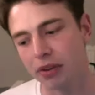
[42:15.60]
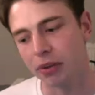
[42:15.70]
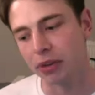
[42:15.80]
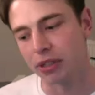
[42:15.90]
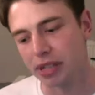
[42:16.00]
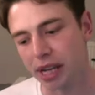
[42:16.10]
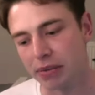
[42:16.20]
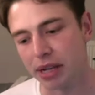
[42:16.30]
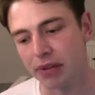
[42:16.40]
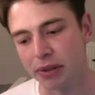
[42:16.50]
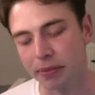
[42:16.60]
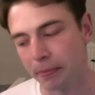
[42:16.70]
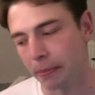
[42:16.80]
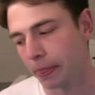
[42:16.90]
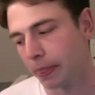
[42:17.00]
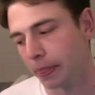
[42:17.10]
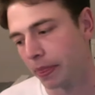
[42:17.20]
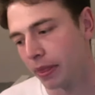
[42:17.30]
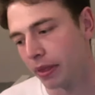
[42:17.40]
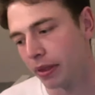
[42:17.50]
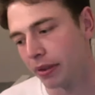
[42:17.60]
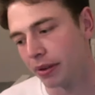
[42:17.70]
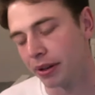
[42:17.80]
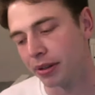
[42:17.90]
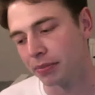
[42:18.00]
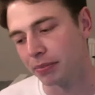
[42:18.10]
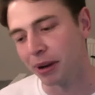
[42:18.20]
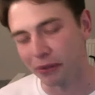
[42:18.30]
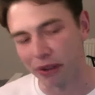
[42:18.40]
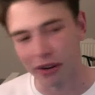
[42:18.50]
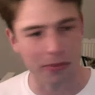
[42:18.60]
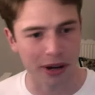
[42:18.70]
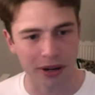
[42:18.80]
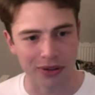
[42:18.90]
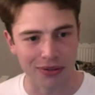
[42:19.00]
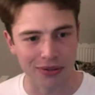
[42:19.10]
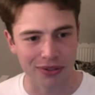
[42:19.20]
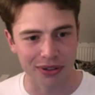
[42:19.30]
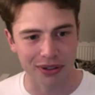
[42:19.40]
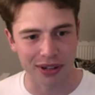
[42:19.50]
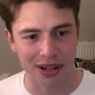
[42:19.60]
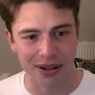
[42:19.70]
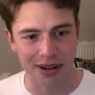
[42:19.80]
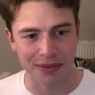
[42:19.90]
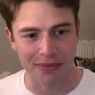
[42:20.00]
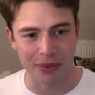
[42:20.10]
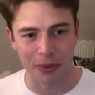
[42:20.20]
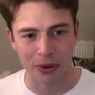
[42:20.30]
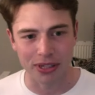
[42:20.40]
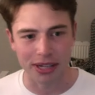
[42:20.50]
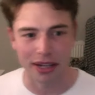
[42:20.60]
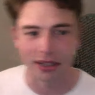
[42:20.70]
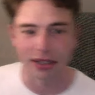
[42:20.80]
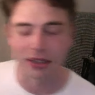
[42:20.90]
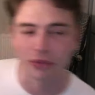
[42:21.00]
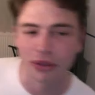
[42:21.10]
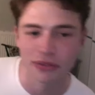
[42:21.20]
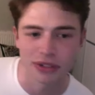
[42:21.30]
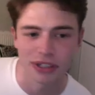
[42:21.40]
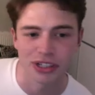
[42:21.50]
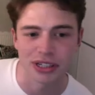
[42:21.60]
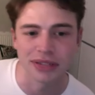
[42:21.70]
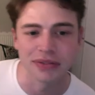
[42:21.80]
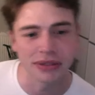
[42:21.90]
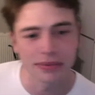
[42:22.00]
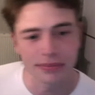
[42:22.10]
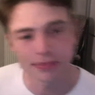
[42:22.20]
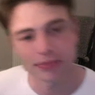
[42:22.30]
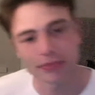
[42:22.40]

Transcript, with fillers: everyone just came together. But I'm very proud of what Dan and Ruth achieved.